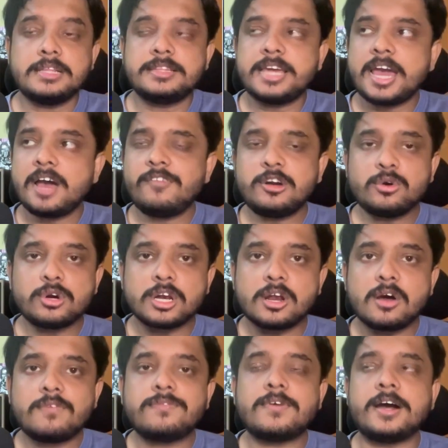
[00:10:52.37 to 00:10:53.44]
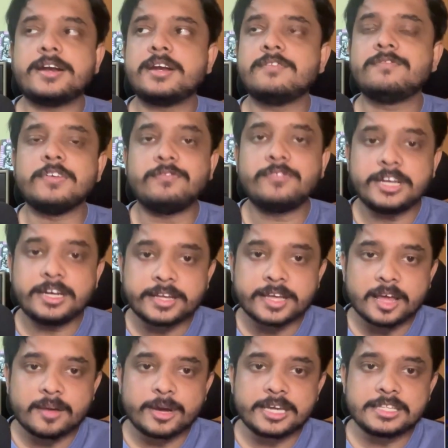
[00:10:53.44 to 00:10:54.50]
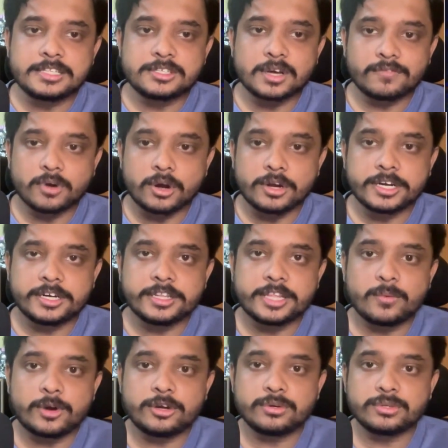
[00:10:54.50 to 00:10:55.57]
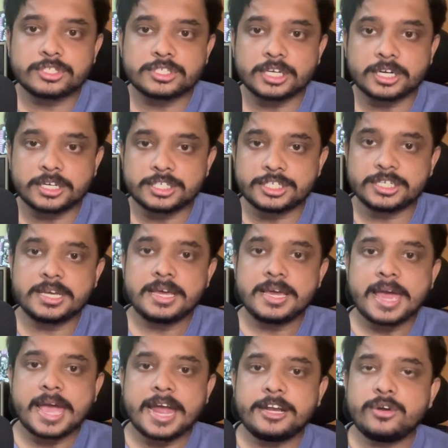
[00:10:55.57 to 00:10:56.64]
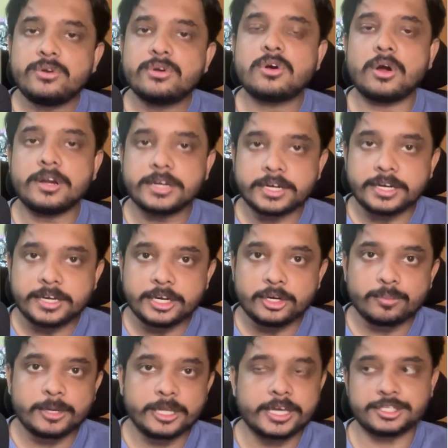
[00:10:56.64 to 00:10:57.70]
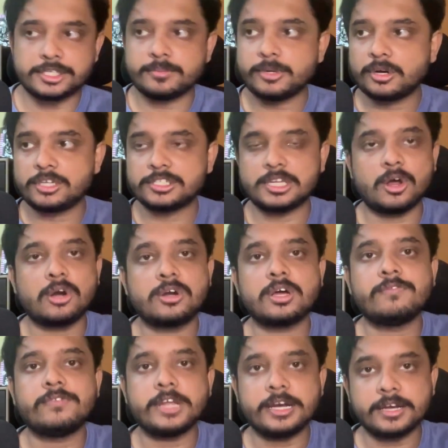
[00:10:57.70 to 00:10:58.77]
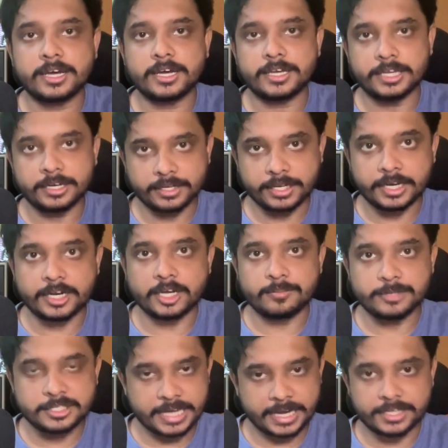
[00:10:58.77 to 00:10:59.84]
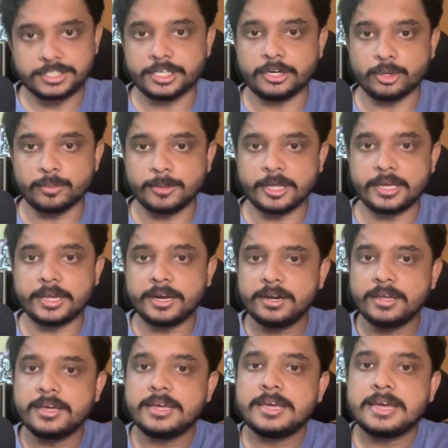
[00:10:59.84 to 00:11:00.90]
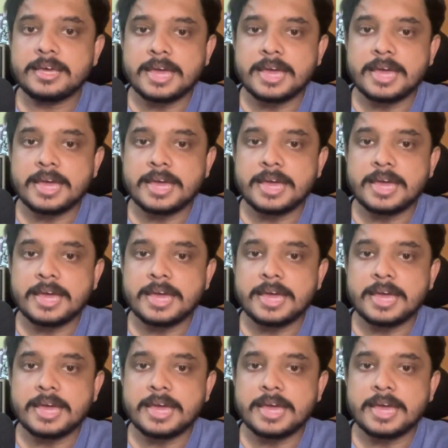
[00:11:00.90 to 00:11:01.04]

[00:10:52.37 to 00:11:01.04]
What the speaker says: They have a total of 115 terabytes of content they want to search, and due to content deduplication, because a lot of data in GitHub is actually duplicate,